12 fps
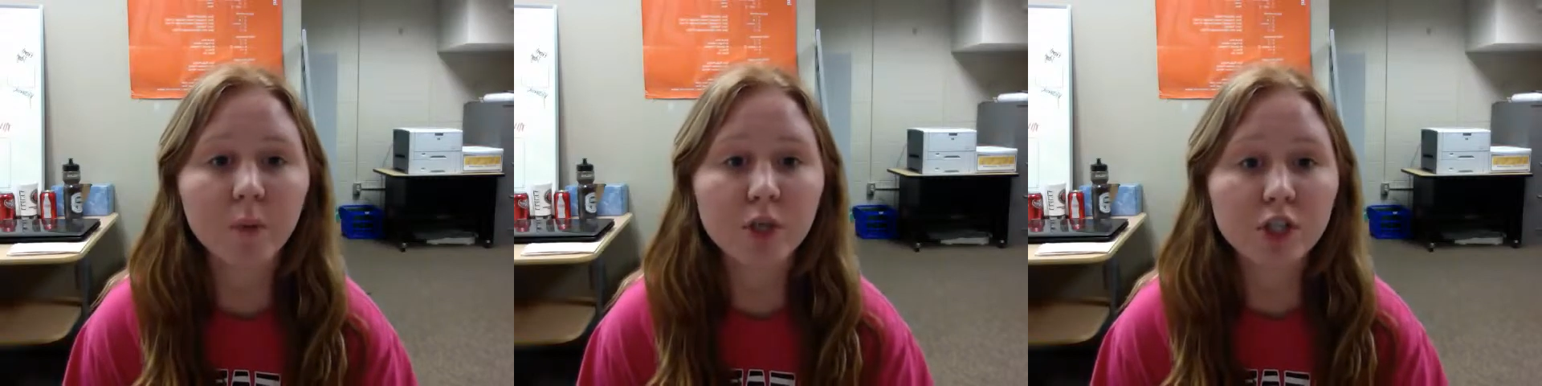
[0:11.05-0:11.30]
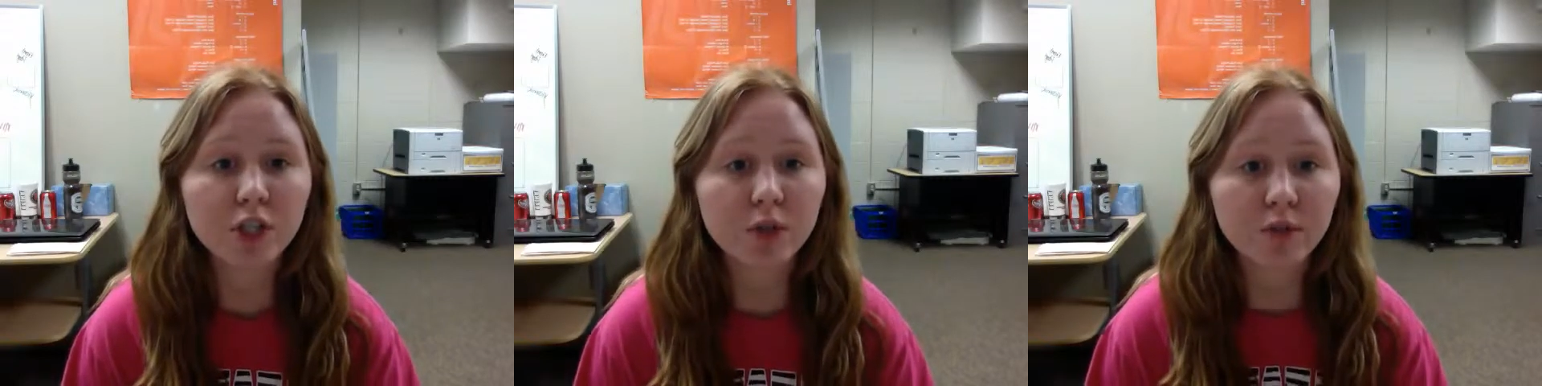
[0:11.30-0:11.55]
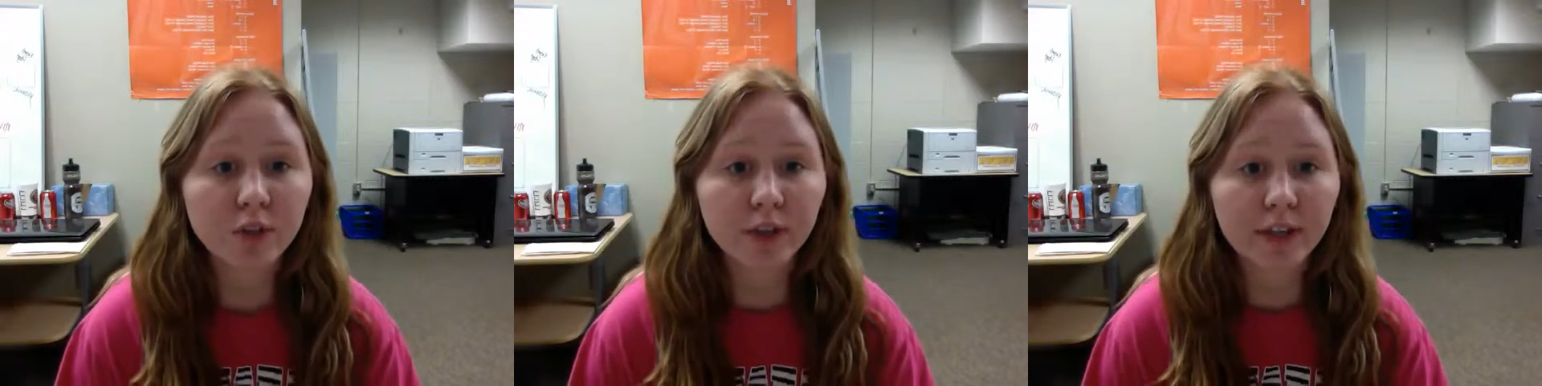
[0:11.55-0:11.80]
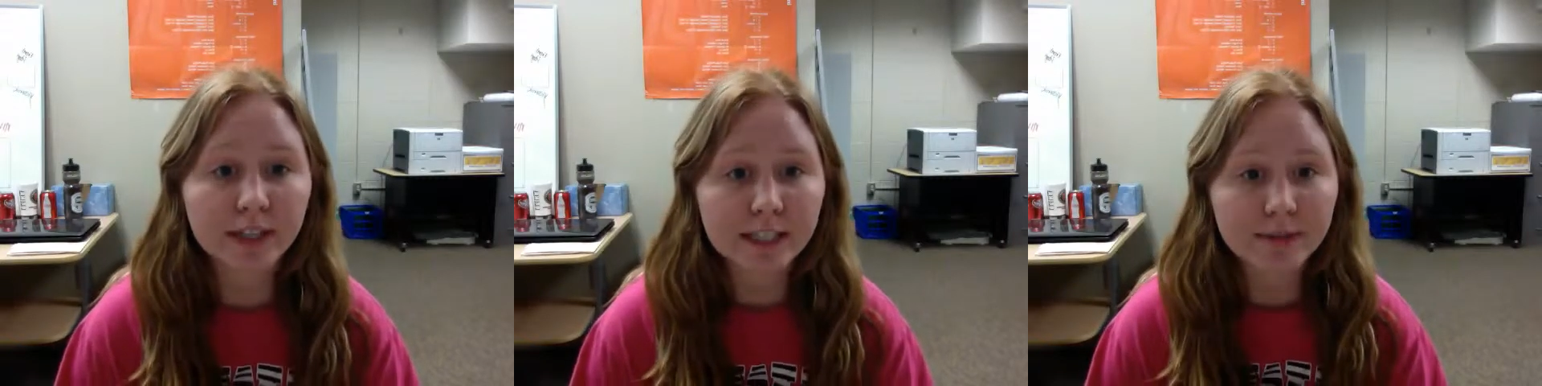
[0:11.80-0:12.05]
which two of your
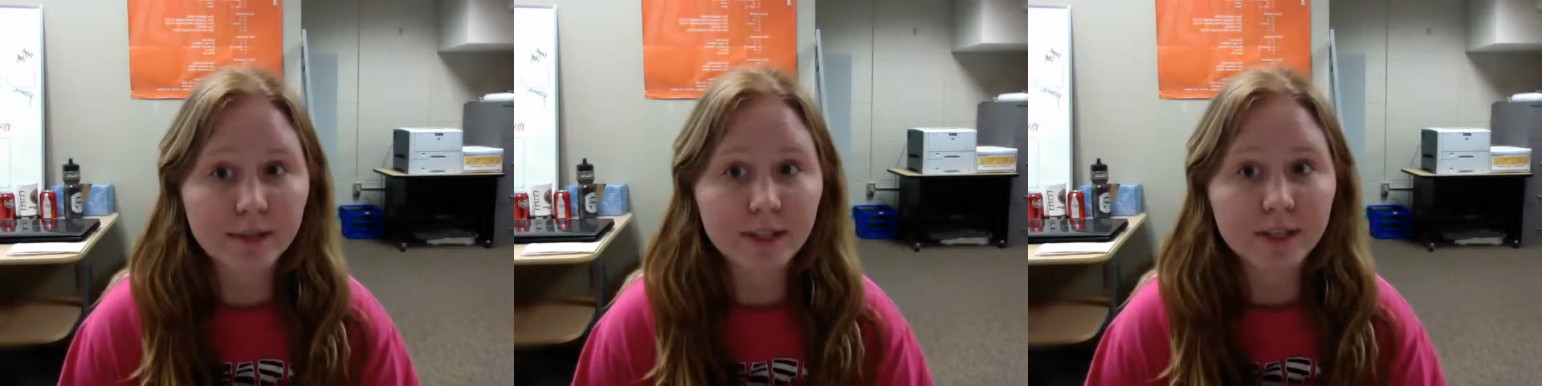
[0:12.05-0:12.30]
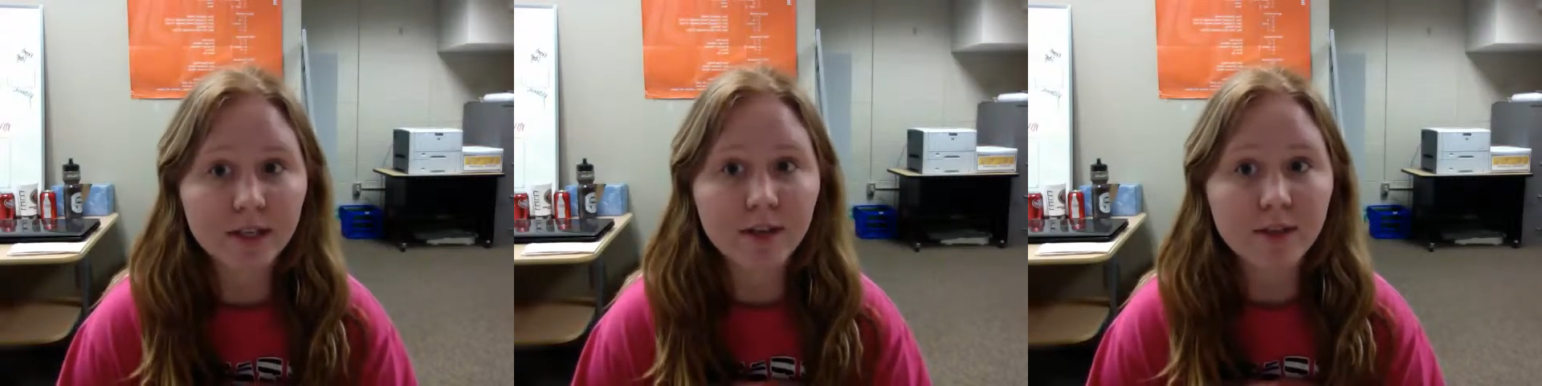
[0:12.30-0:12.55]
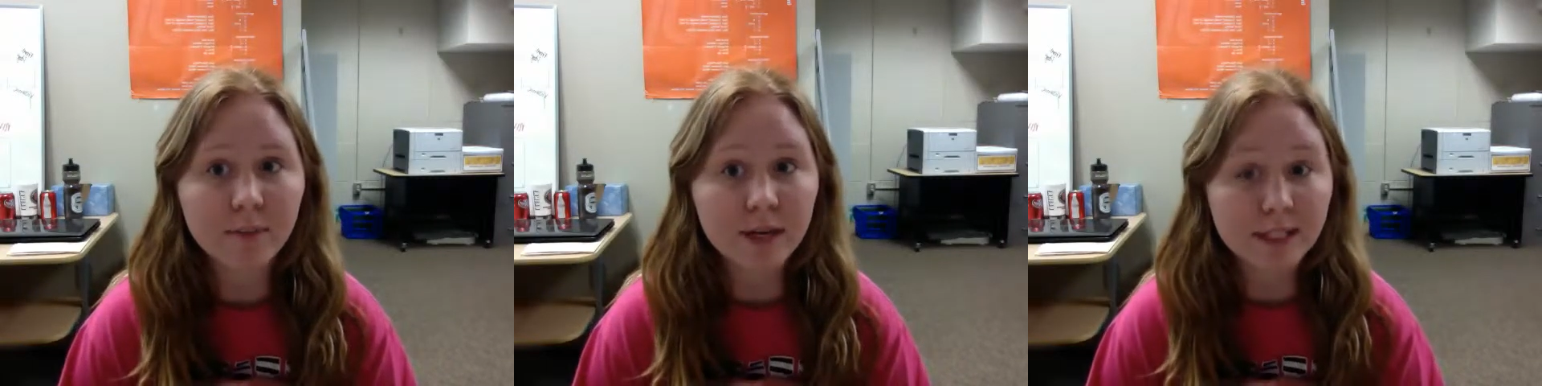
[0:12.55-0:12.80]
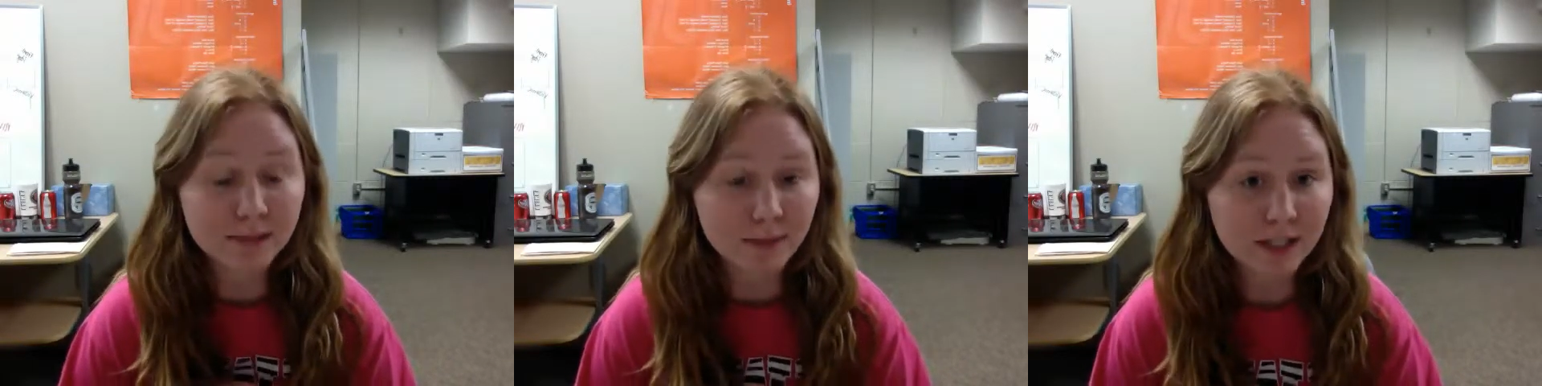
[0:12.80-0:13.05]
classmates are the
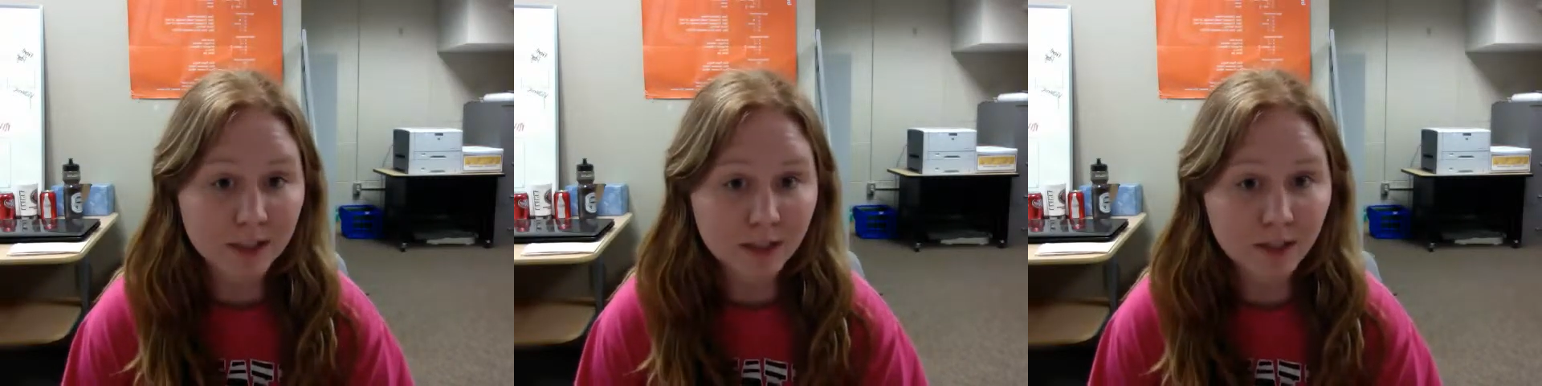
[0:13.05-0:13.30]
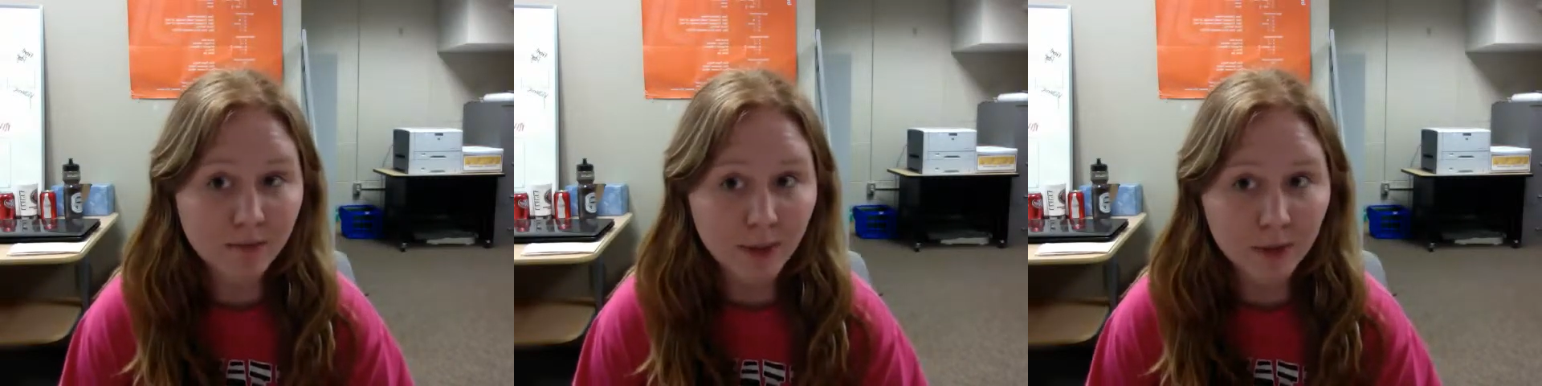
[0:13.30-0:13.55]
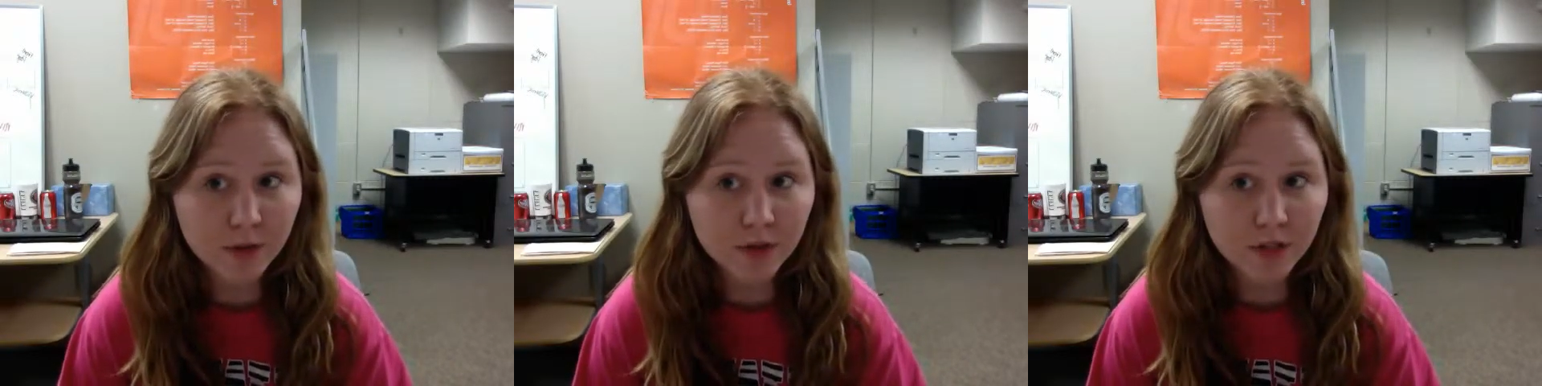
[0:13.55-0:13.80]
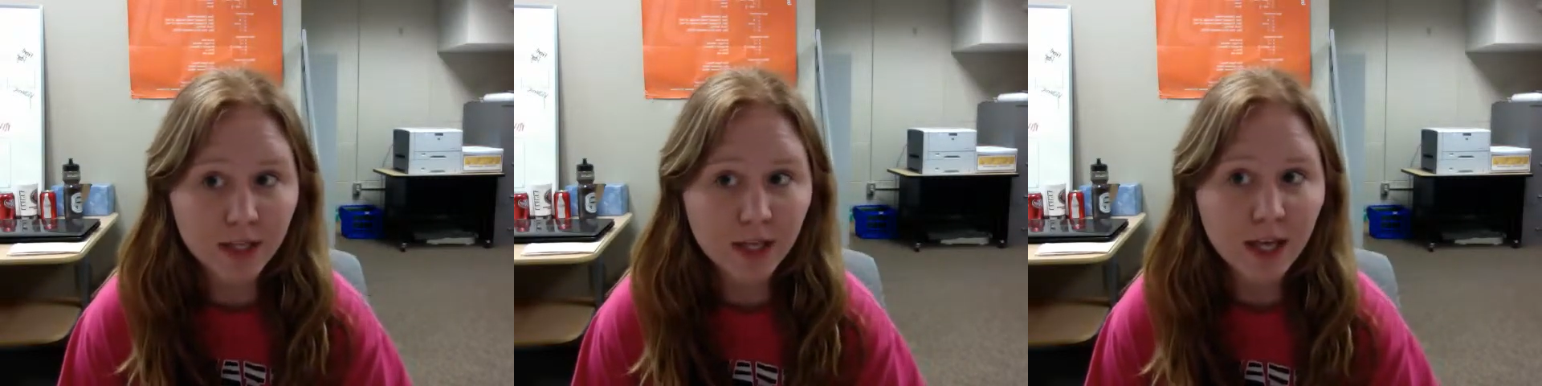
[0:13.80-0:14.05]
best masters of
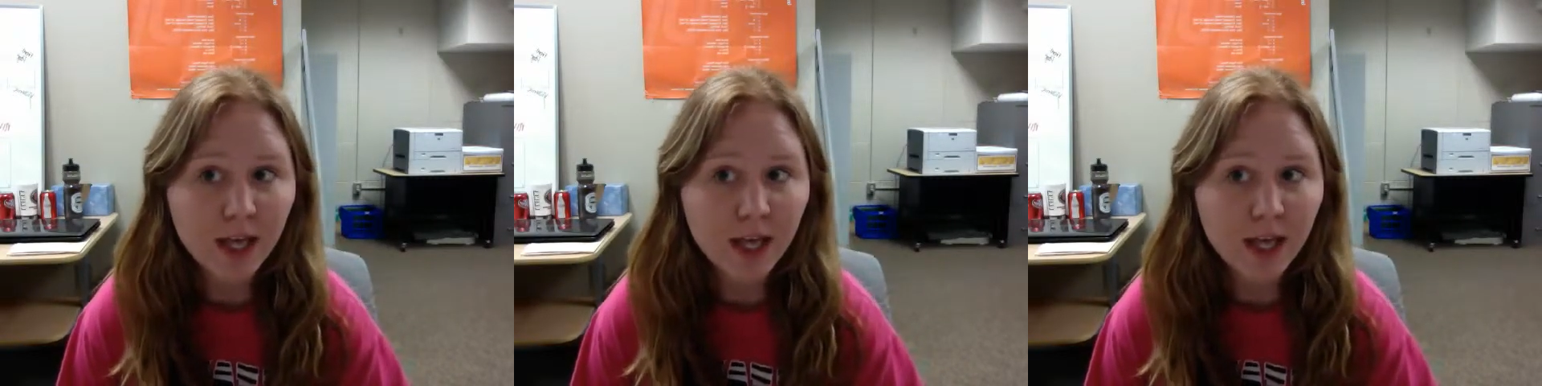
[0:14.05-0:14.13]
poetry.